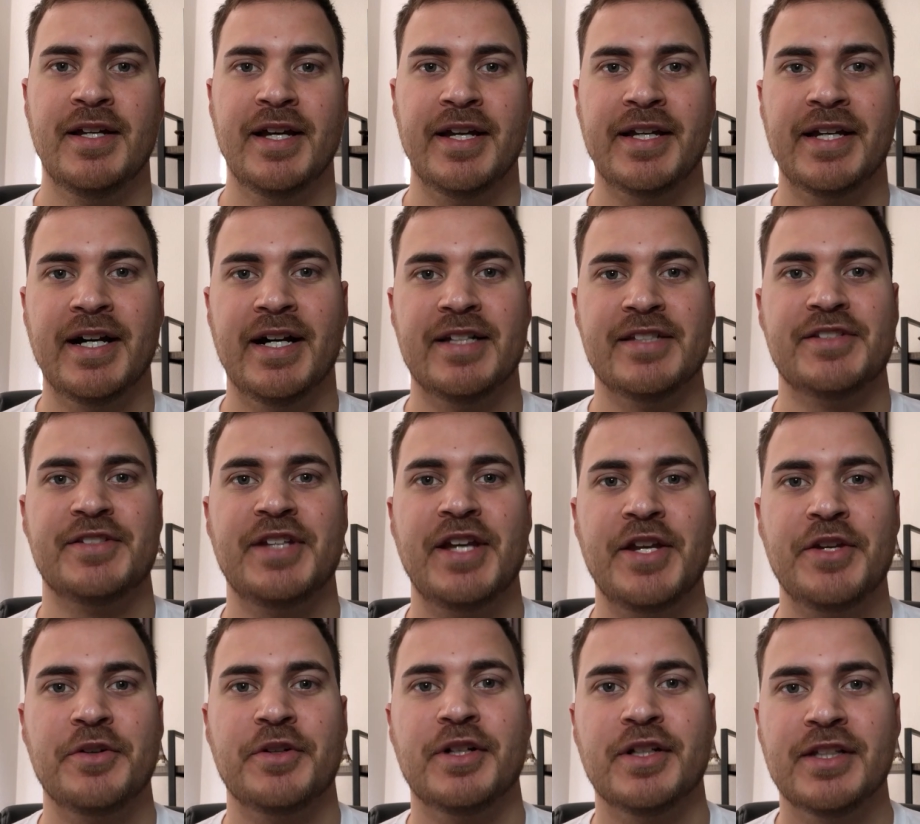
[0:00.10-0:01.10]
Hey guys,
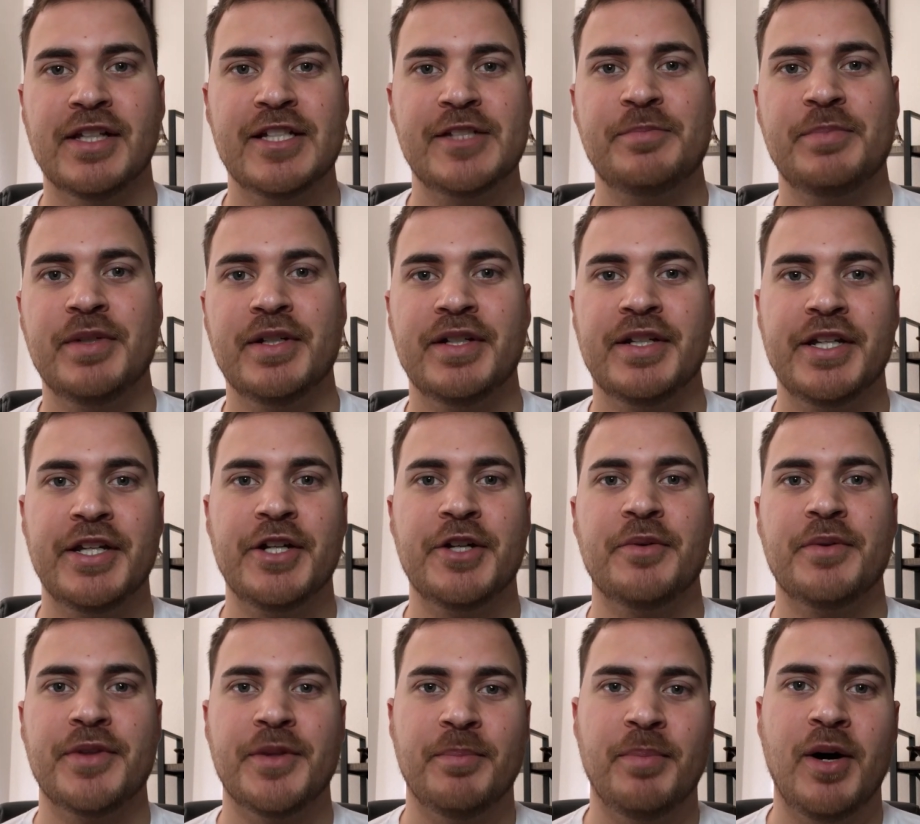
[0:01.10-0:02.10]
Daniel Gillespie
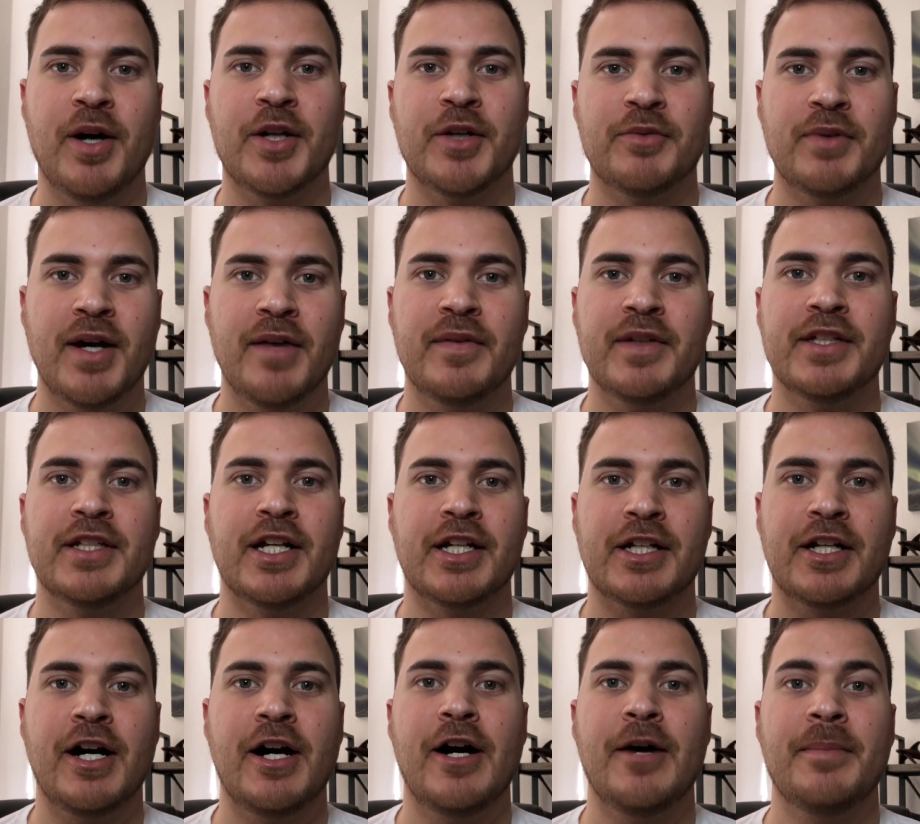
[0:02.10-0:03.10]
here with
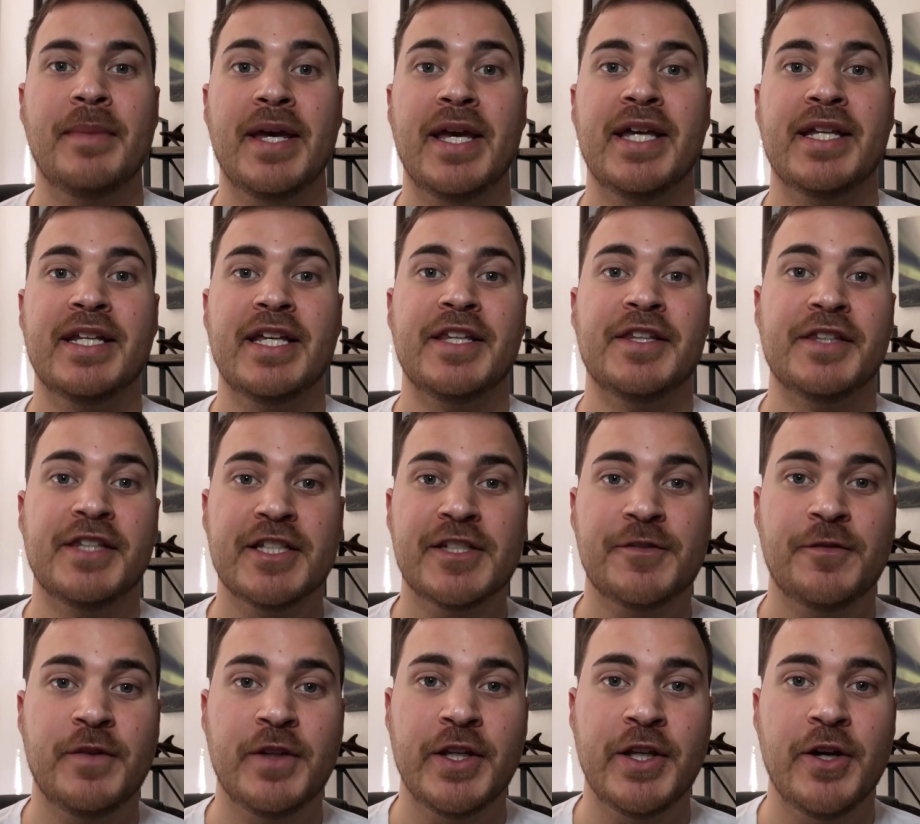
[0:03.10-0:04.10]
UponArriving.com, and in
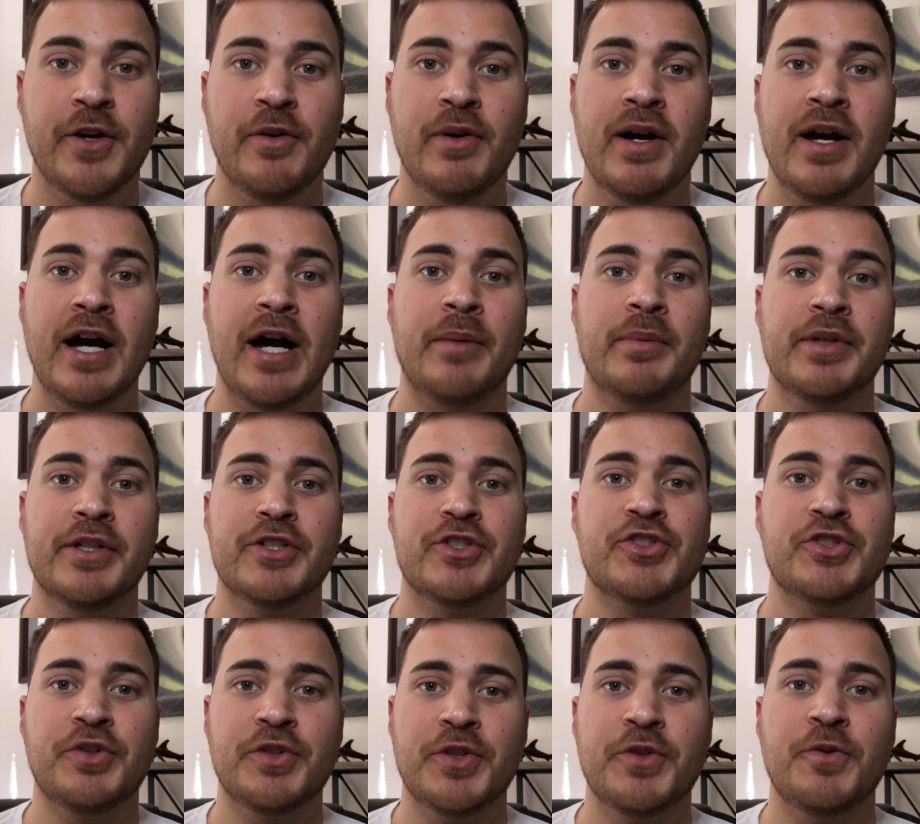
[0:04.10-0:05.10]
this video I'm going to
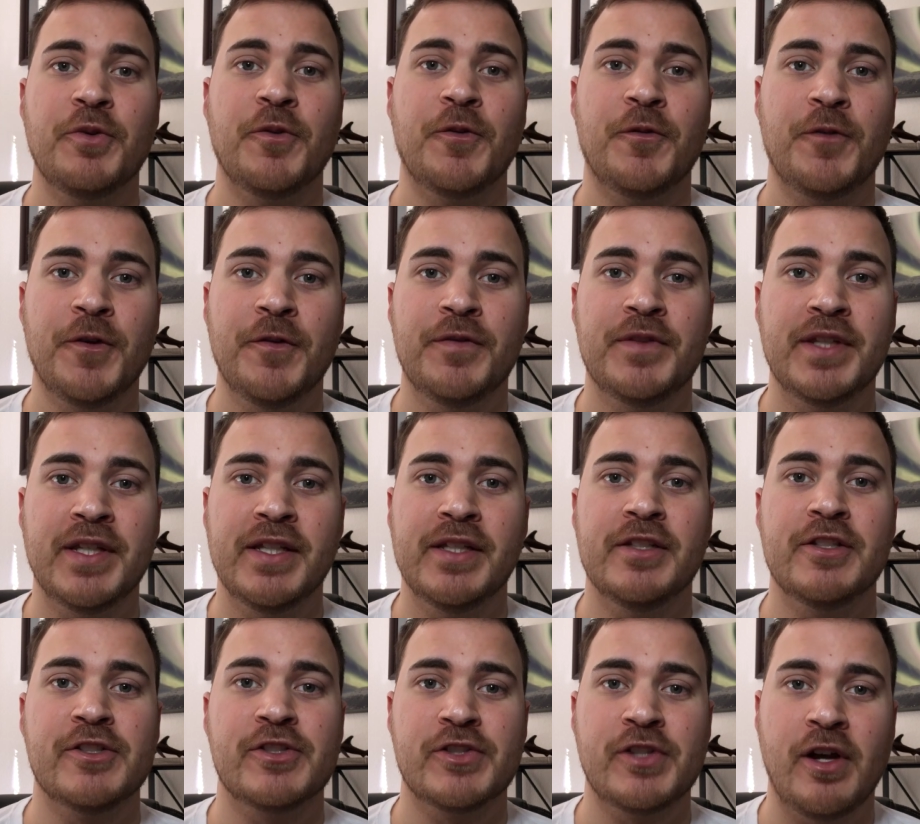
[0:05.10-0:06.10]
show you
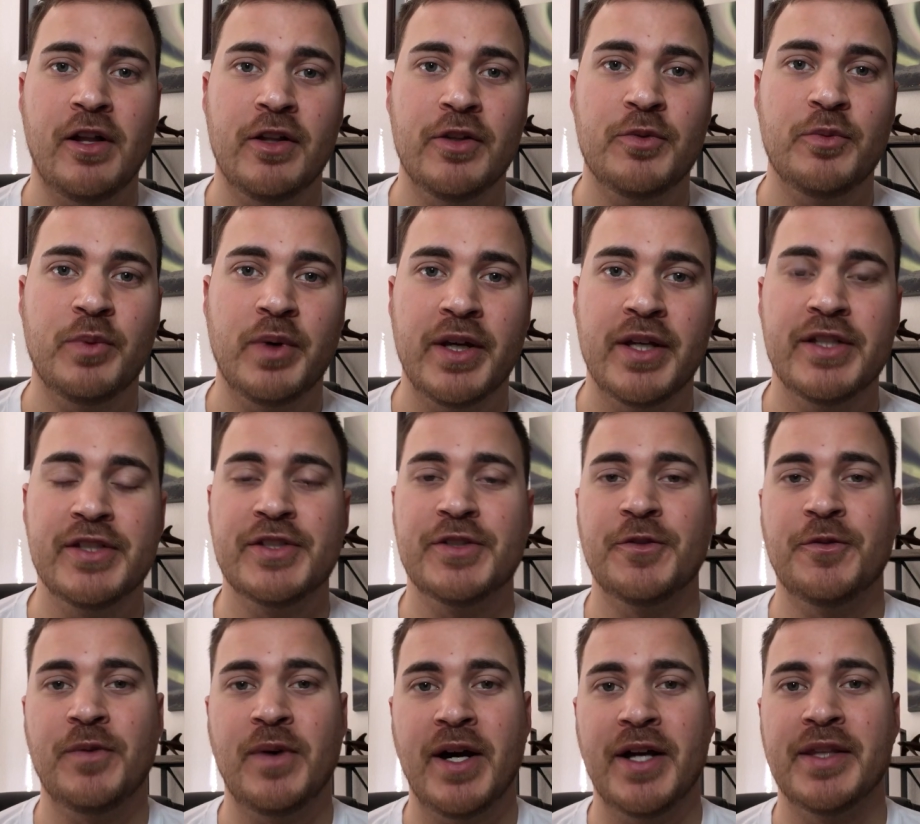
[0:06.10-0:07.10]
15 solid ways
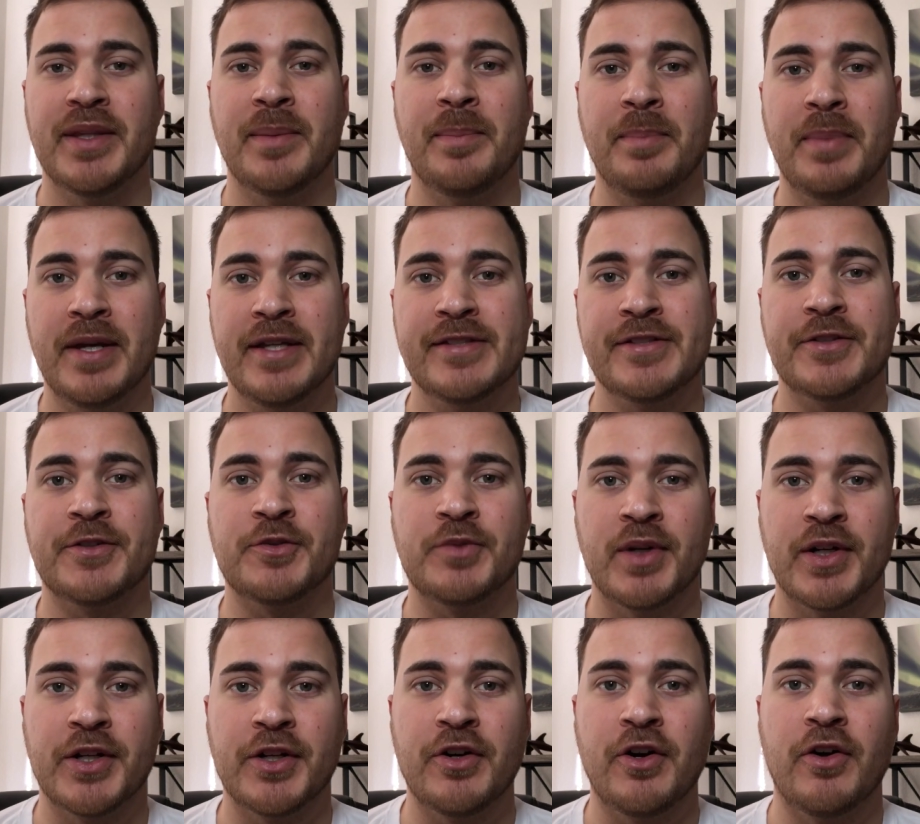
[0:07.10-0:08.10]
to find the best
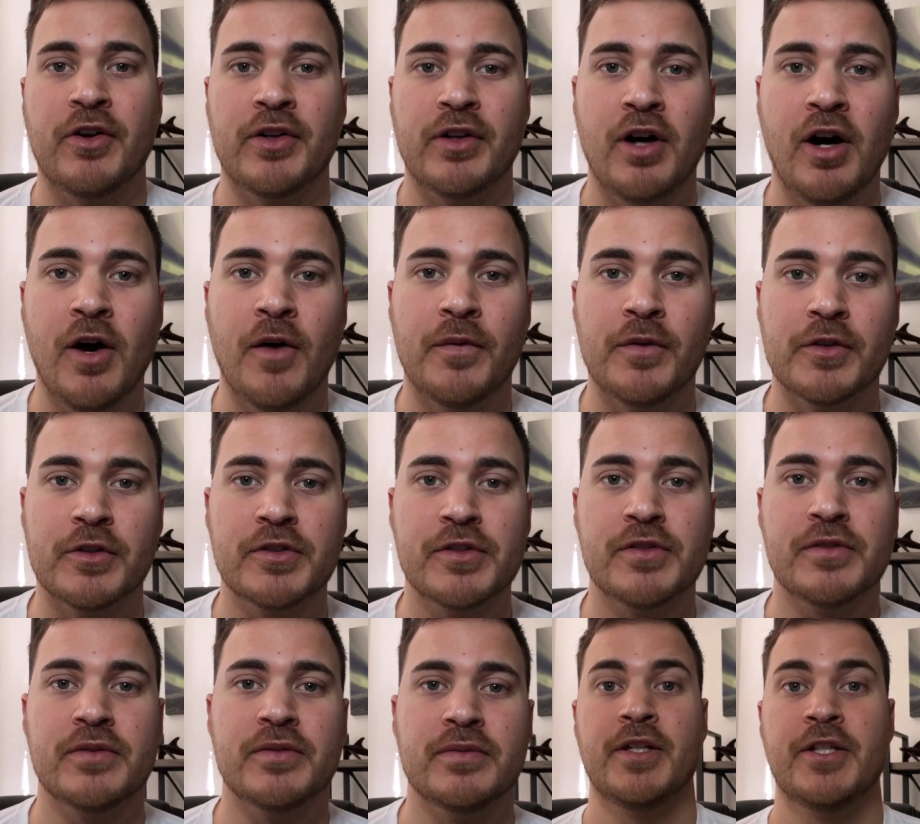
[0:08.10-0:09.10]
credit card offers.